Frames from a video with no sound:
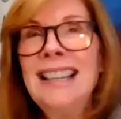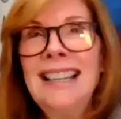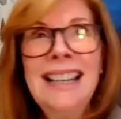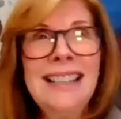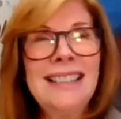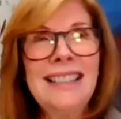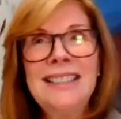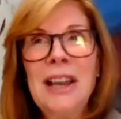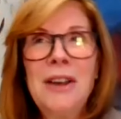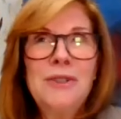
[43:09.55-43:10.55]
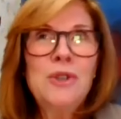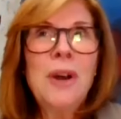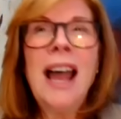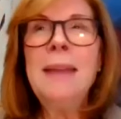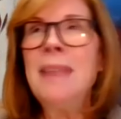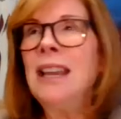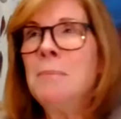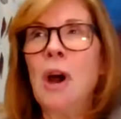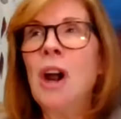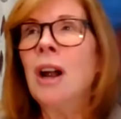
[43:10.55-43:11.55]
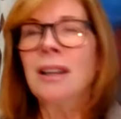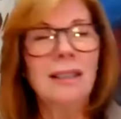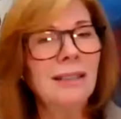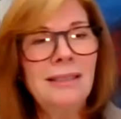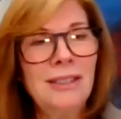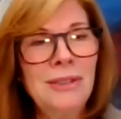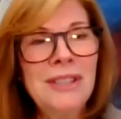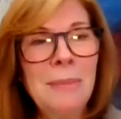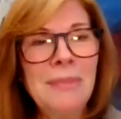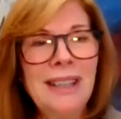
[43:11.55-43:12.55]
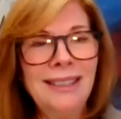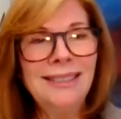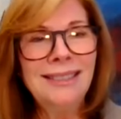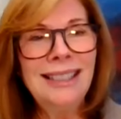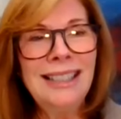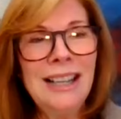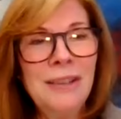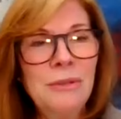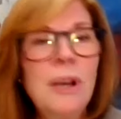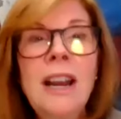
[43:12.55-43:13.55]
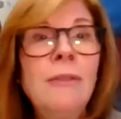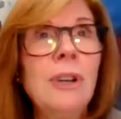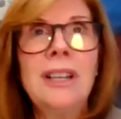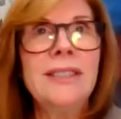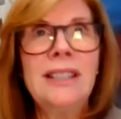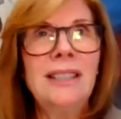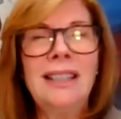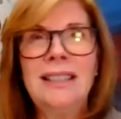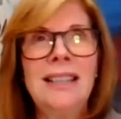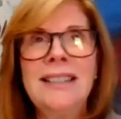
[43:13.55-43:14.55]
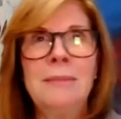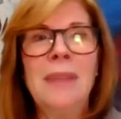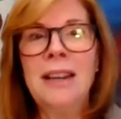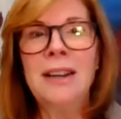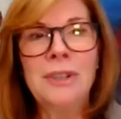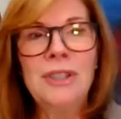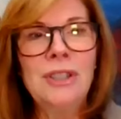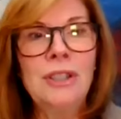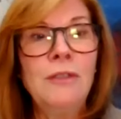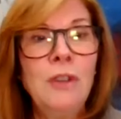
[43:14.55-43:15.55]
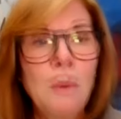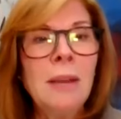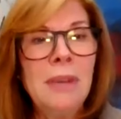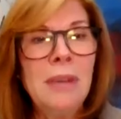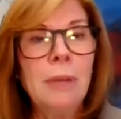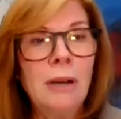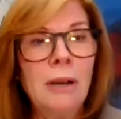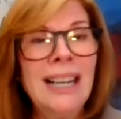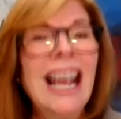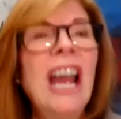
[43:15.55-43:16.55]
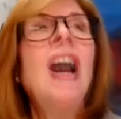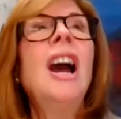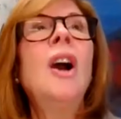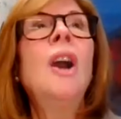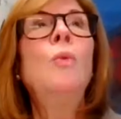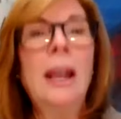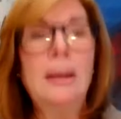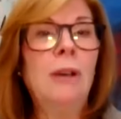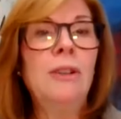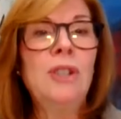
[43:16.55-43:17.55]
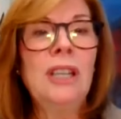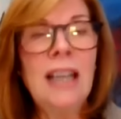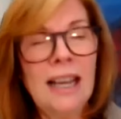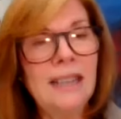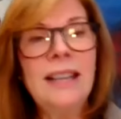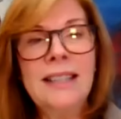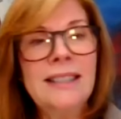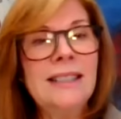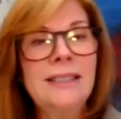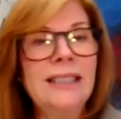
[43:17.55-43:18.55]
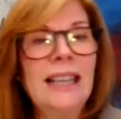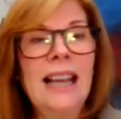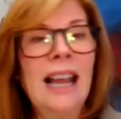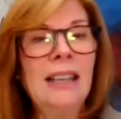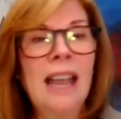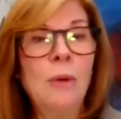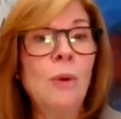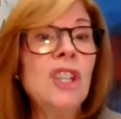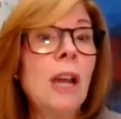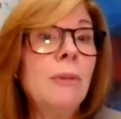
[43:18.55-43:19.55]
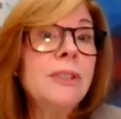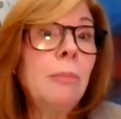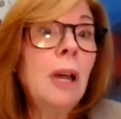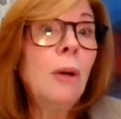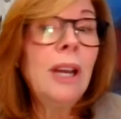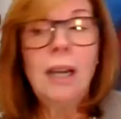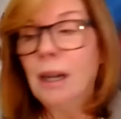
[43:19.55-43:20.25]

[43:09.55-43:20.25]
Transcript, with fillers: right? it is and so try make a mark do something mm. you know whatever it is it, it doesn't matter what you do if you want to be a poet write poetry god that's i, I wish i was a poet